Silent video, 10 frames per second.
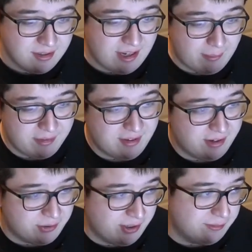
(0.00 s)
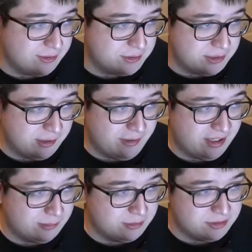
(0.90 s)
Happy 10-year anniversary to Man
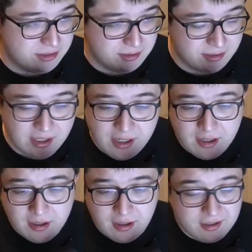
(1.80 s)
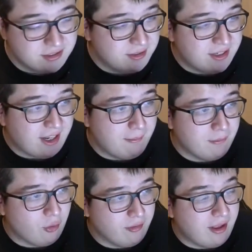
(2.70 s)
on the Moon 2. Also, that game,
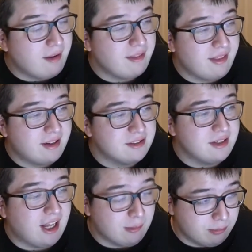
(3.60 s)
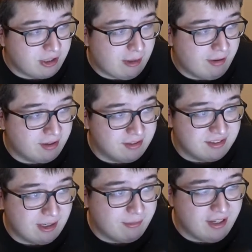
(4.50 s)
or that album came out on the
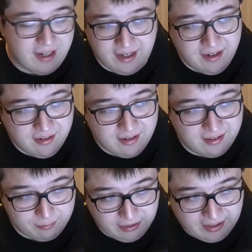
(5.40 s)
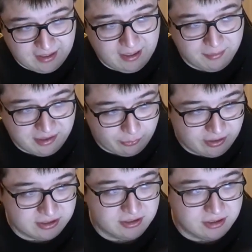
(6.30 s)
same day as Black Ops, the
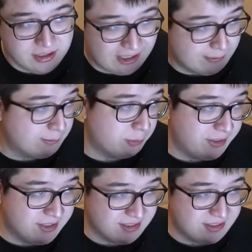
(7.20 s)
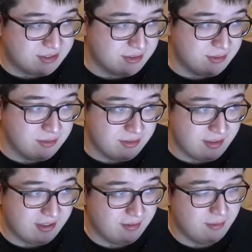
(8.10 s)
original. I remember because I stood
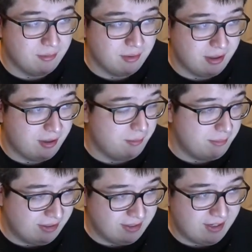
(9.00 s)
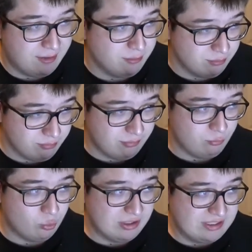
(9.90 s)
in midnight
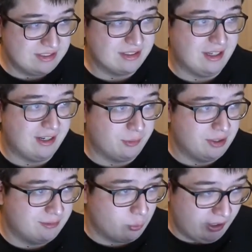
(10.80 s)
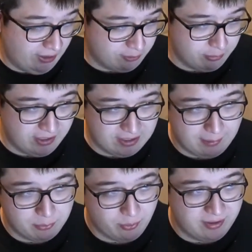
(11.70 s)
release line or whatever waiting for Black
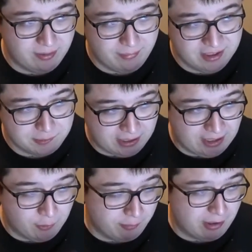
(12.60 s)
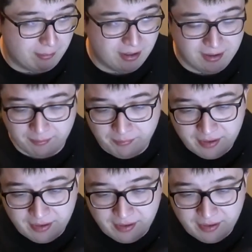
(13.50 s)
Ops 1 at a Best Buy with my mom.